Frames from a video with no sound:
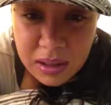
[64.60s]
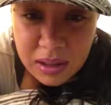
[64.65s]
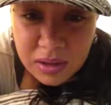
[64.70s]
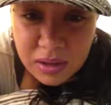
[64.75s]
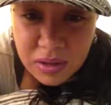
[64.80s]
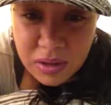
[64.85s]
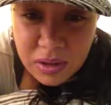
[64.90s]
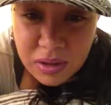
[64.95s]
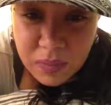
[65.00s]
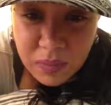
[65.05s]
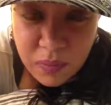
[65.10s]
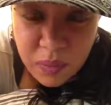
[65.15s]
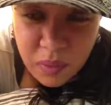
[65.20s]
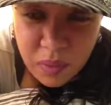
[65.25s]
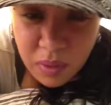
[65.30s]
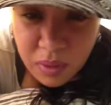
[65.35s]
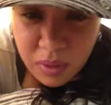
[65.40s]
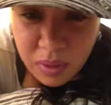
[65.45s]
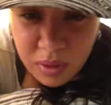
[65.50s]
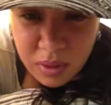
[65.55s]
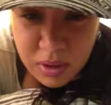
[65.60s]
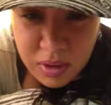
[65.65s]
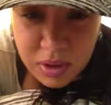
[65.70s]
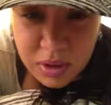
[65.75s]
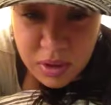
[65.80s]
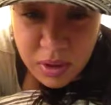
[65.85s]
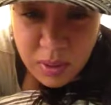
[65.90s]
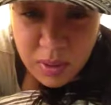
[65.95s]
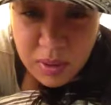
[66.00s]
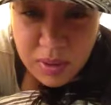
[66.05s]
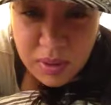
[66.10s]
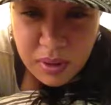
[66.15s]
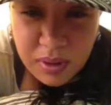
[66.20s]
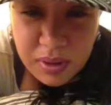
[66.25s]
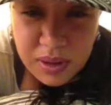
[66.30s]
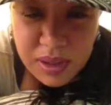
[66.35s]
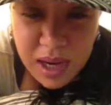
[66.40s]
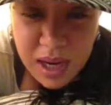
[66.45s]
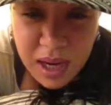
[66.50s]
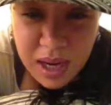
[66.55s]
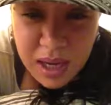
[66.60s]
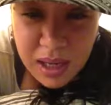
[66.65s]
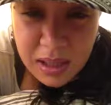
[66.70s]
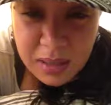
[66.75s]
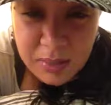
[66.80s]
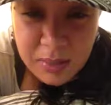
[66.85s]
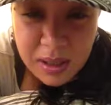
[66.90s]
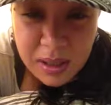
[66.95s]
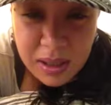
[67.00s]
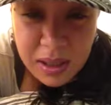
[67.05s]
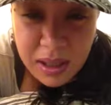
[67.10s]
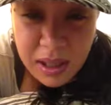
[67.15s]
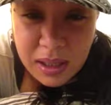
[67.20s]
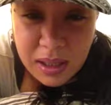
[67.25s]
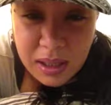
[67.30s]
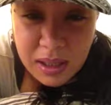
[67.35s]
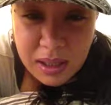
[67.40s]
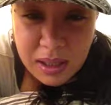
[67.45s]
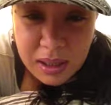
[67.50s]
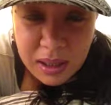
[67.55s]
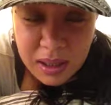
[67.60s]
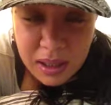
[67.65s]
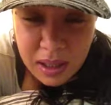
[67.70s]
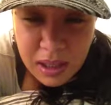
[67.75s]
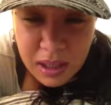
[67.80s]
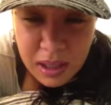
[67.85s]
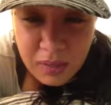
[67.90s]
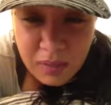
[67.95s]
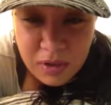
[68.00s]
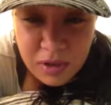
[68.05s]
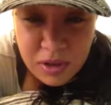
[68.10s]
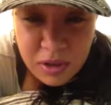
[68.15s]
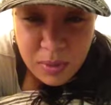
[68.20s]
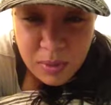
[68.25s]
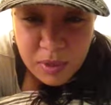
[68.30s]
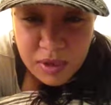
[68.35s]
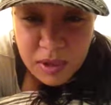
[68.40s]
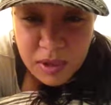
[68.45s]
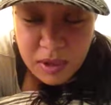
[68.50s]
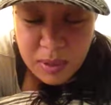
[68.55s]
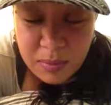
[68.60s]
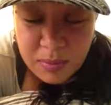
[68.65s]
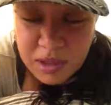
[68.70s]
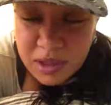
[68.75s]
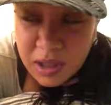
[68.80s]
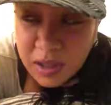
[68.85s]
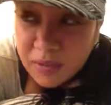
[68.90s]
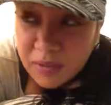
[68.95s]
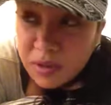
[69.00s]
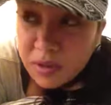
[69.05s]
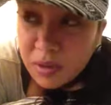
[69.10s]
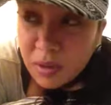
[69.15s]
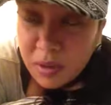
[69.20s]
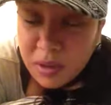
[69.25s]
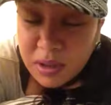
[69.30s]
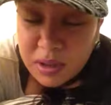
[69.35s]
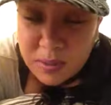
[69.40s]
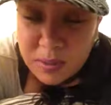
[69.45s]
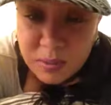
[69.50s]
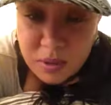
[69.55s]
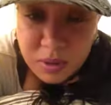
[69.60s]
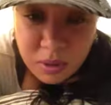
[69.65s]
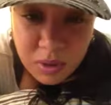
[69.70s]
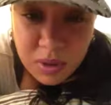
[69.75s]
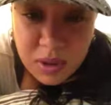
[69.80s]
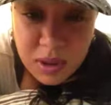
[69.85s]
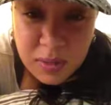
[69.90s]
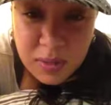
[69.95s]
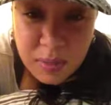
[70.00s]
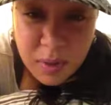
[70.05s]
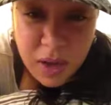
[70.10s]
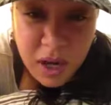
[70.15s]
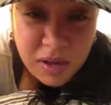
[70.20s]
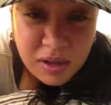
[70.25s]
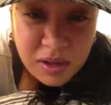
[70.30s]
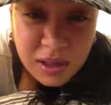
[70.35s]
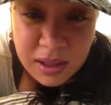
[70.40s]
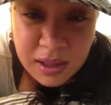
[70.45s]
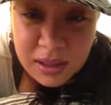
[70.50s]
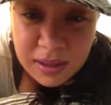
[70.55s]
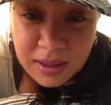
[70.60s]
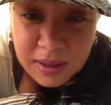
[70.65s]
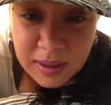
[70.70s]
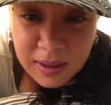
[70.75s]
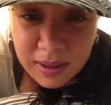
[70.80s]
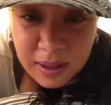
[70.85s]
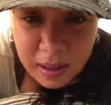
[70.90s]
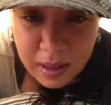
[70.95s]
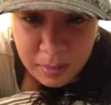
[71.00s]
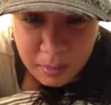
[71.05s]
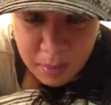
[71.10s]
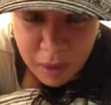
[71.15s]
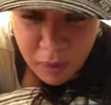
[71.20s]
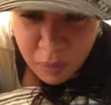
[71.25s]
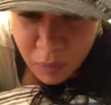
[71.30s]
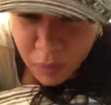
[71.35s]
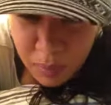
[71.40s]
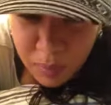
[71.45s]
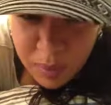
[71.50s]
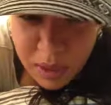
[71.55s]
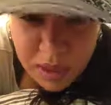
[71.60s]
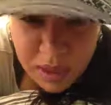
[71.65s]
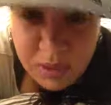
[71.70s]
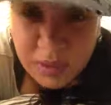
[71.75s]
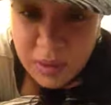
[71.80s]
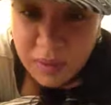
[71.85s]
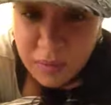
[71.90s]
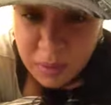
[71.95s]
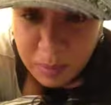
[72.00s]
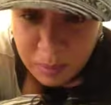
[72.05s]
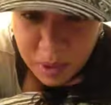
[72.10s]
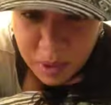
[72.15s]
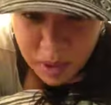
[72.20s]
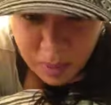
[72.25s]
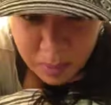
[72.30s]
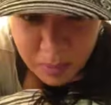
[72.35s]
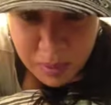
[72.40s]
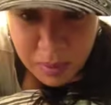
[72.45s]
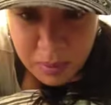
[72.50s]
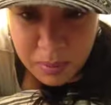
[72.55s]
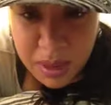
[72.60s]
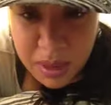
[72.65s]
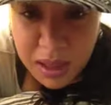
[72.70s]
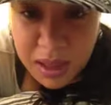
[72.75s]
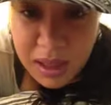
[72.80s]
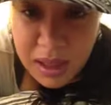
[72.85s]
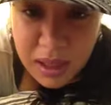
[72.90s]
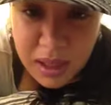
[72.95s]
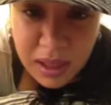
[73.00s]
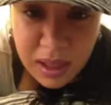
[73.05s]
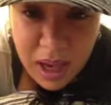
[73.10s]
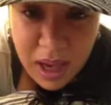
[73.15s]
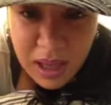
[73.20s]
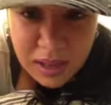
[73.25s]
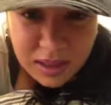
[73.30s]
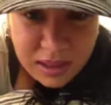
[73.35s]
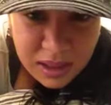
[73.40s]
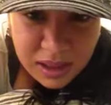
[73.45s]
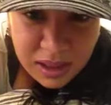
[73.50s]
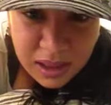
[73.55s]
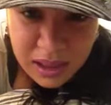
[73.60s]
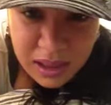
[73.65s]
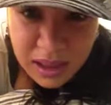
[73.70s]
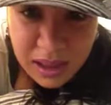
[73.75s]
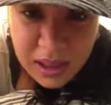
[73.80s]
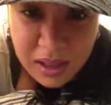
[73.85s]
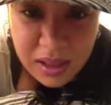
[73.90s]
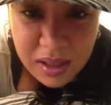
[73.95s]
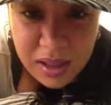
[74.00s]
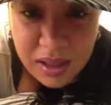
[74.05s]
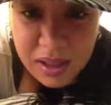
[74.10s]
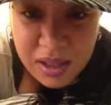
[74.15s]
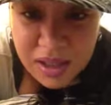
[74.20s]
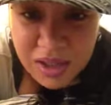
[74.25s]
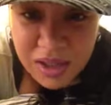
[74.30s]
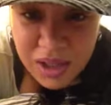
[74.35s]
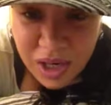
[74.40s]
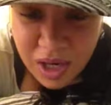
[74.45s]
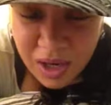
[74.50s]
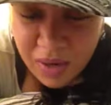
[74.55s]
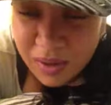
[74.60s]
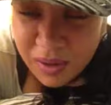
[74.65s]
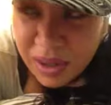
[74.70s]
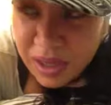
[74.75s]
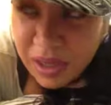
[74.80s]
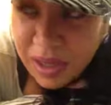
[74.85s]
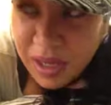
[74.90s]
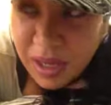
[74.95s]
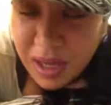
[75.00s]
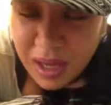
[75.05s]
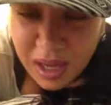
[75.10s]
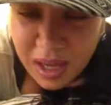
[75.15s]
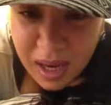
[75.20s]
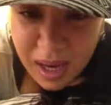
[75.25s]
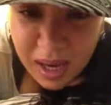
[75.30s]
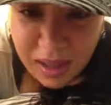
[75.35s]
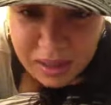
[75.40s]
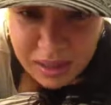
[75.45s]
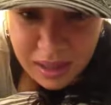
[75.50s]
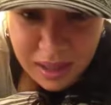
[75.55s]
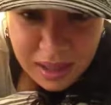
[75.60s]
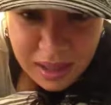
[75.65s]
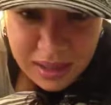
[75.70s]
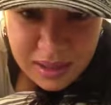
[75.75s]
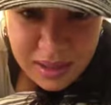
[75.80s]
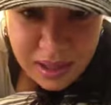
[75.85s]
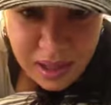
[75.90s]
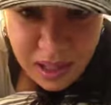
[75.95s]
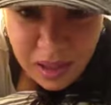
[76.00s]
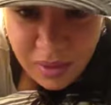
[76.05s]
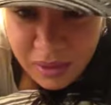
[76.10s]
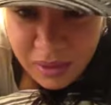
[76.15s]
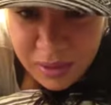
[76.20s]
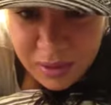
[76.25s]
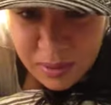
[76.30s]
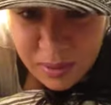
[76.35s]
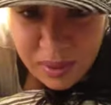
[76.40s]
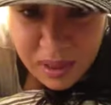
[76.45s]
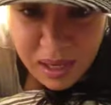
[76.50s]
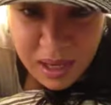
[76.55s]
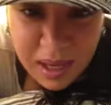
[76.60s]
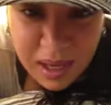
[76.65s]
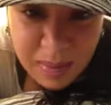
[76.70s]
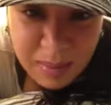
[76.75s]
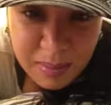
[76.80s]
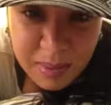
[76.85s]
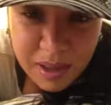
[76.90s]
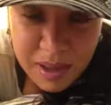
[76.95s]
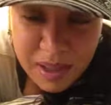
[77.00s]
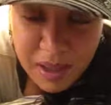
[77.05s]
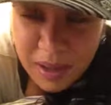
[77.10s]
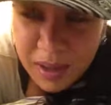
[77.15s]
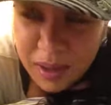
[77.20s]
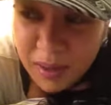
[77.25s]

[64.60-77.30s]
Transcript: just for sowing their time and giving so much of themselves towards this project. My roommates who have to put up with me constantly sharing ideas and lyrics with them, and